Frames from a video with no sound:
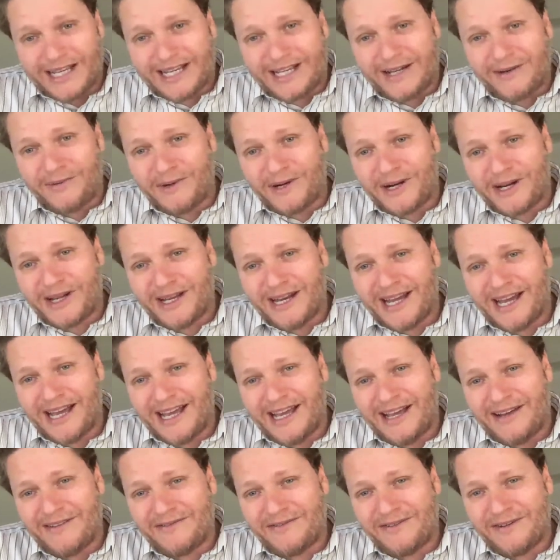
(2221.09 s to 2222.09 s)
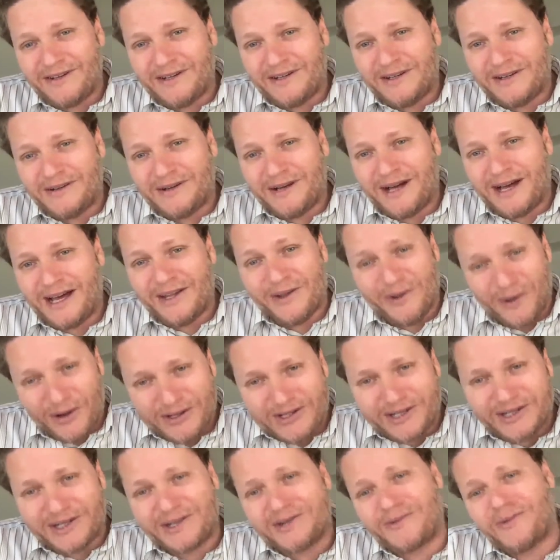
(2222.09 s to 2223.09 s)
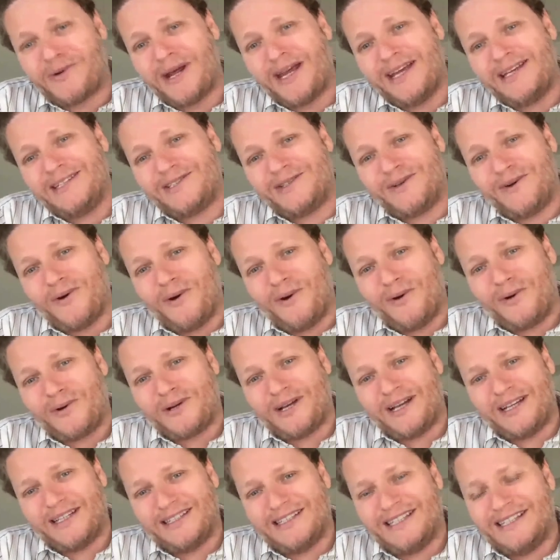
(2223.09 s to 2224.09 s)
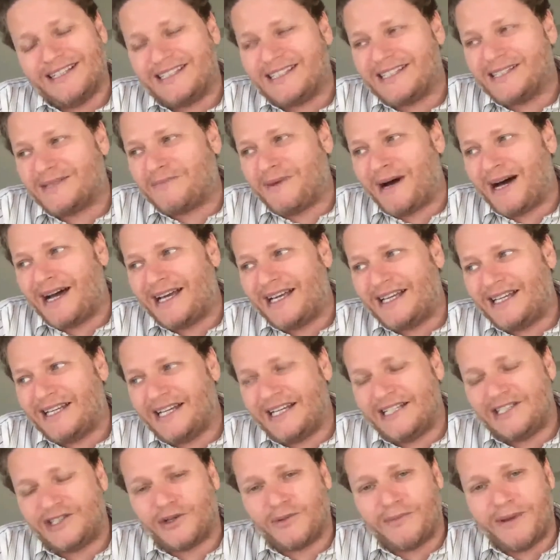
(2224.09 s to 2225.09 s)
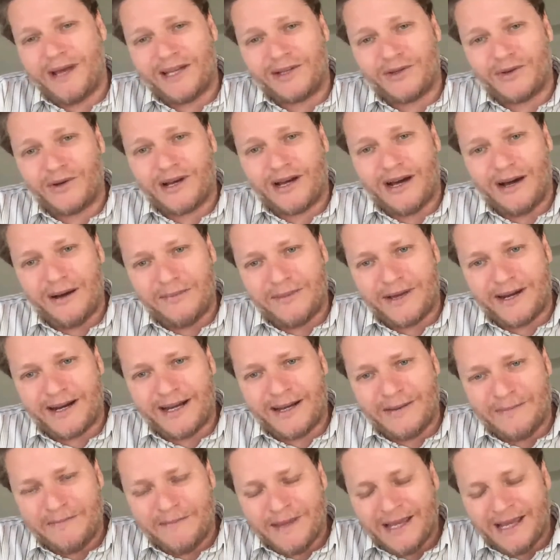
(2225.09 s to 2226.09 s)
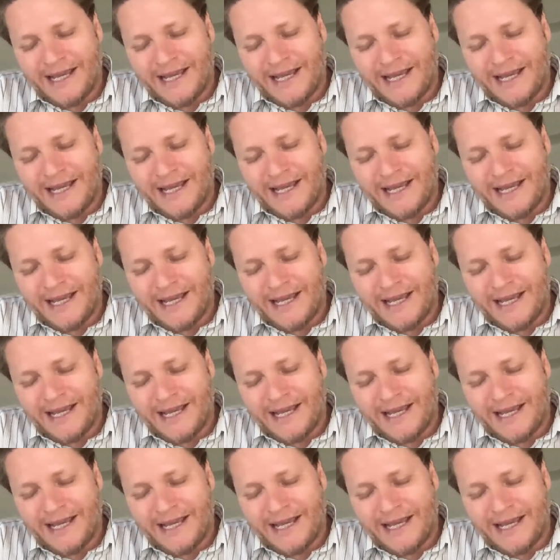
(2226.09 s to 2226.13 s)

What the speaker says: we're going to have another great talk, and this is by Gilberto Câmara.